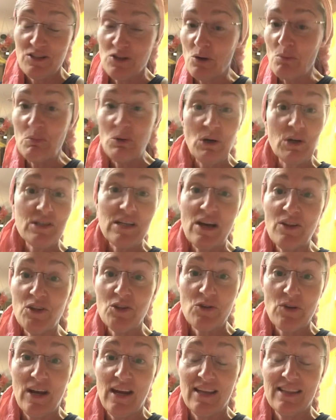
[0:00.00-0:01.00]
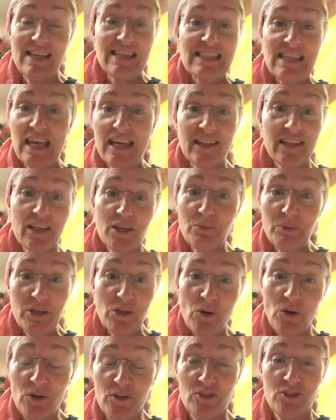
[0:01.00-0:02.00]
Don't pour it down the drain. That's like liquid
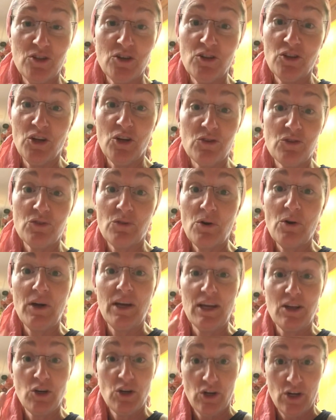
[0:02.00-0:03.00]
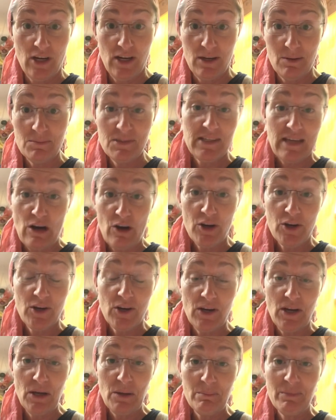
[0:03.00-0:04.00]
gold. You're throwing cream, sour
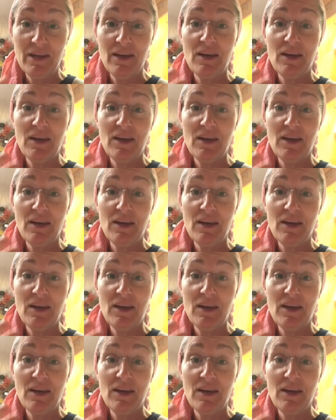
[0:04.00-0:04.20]
cream,